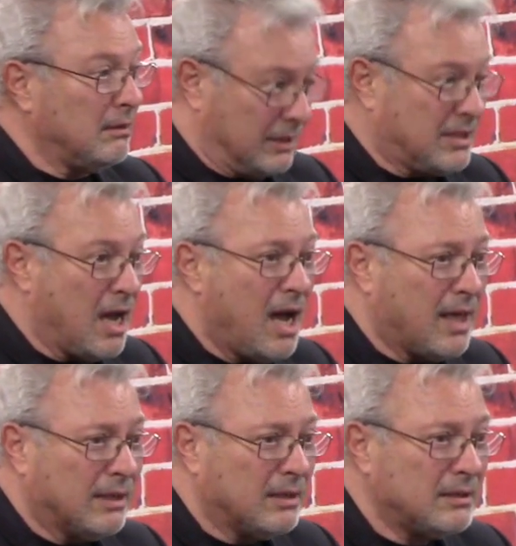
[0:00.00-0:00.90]
it's
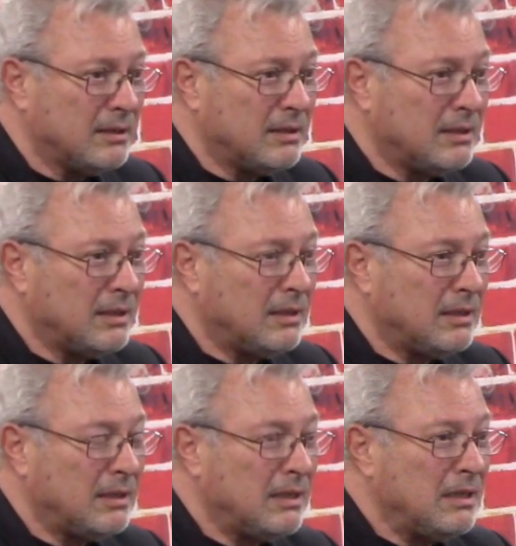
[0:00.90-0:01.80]
gone.
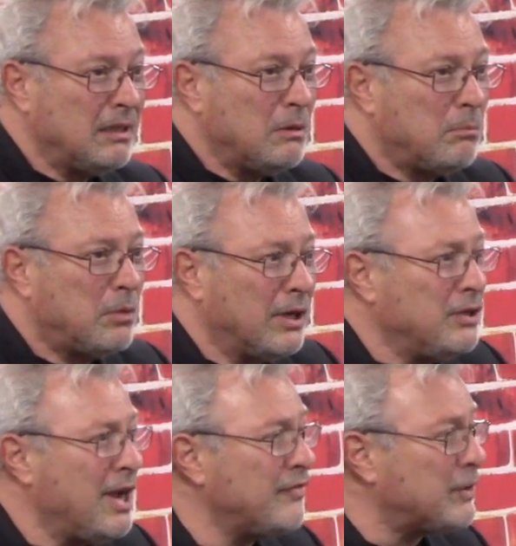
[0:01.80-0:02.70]
But
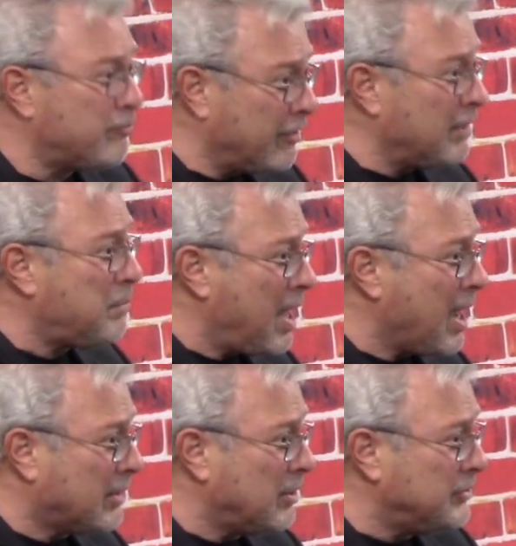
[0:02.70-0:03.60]
you have to bring it
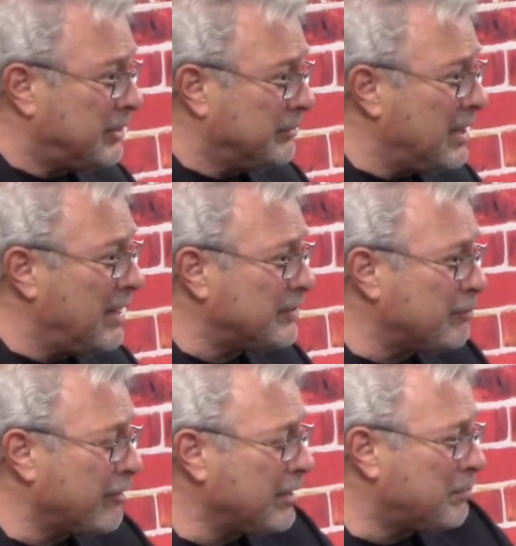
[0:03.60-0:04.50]
back, don't you? You have to
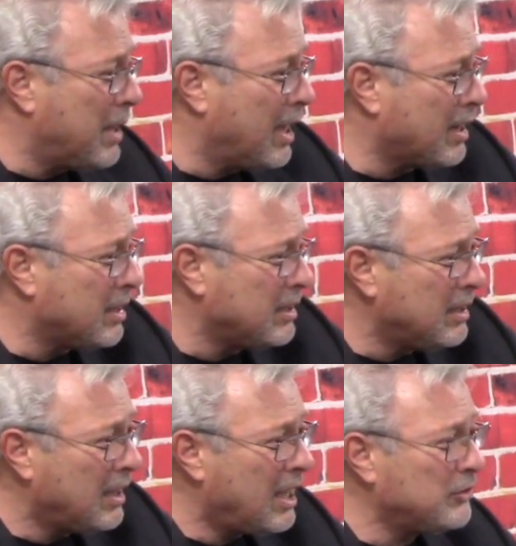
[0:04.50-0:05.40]
bring it back.
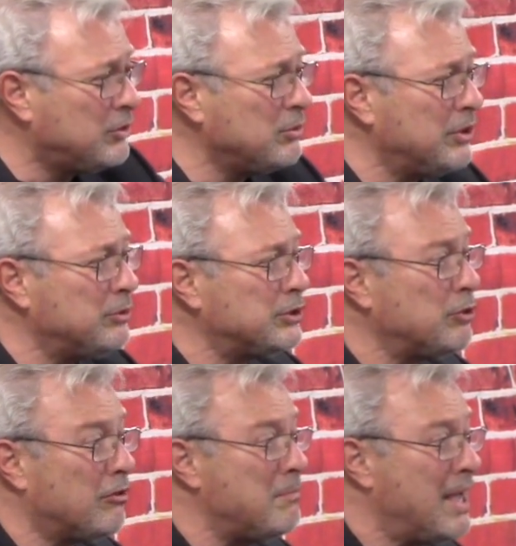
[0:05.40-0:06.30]
I'll do it using
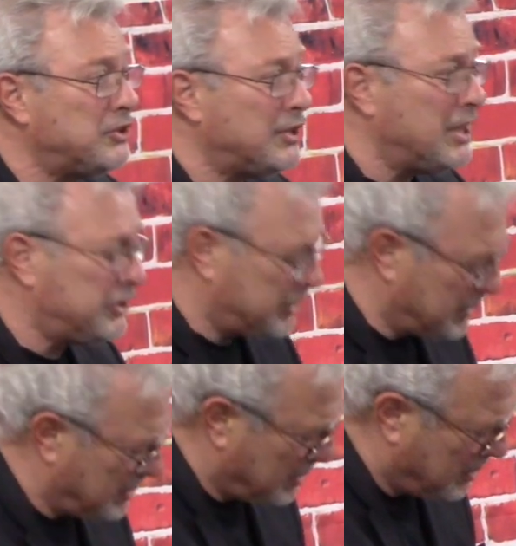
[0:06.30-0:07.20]
your imagination.